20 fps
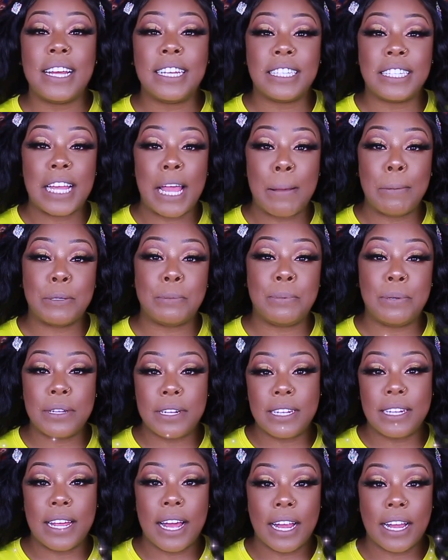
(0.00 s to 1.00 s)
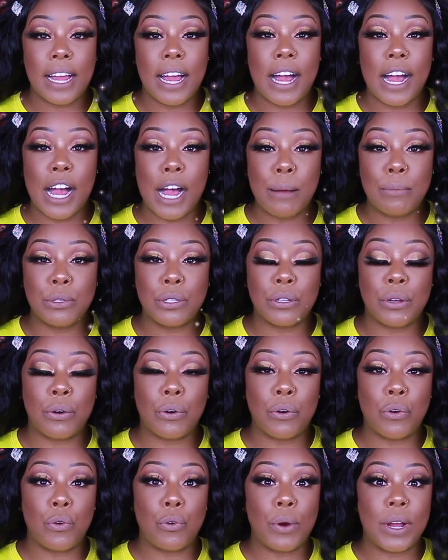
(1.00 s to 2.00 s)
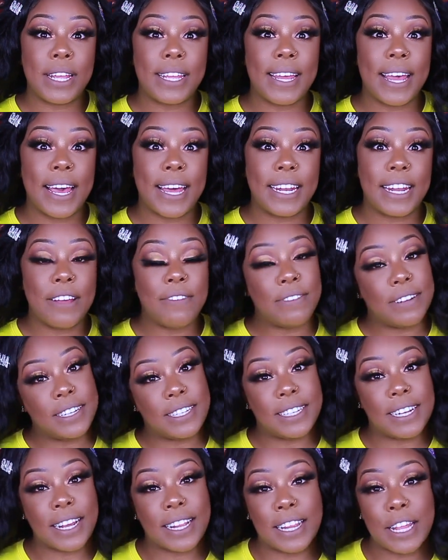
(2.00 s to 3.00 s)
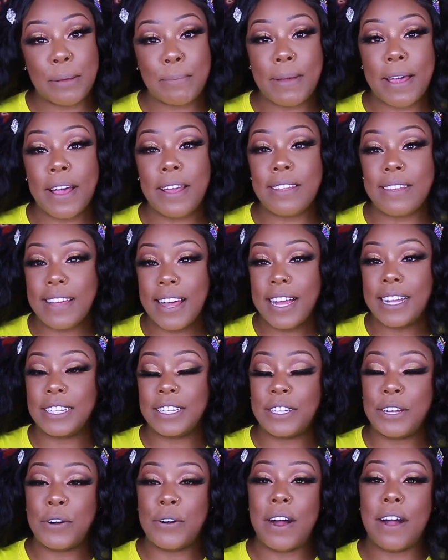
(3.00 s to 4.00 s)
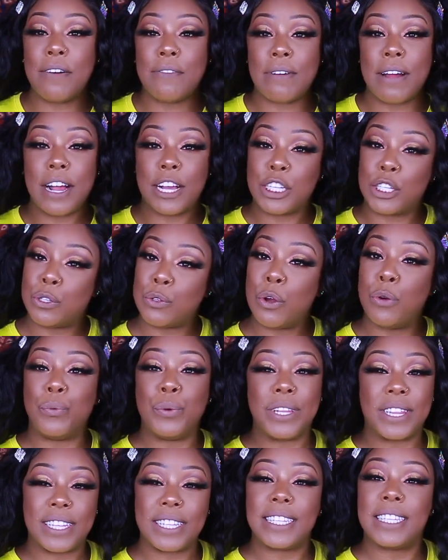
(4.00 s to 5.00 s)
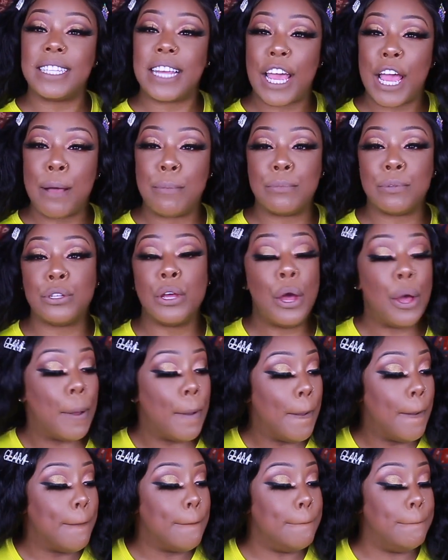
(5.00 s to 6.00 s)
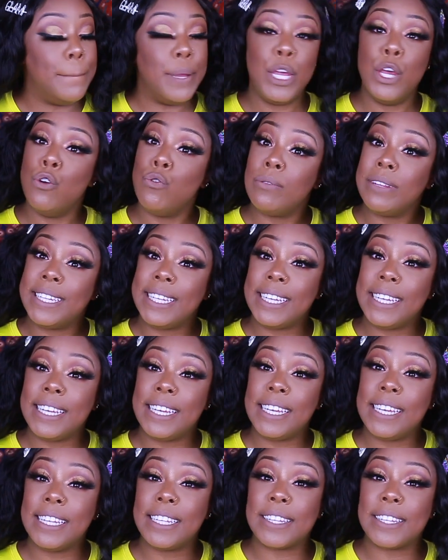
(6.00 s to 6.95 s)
samsbeauty.com. So yeah, definitely check them out. You guys know I rocks with the Sam's Beauty.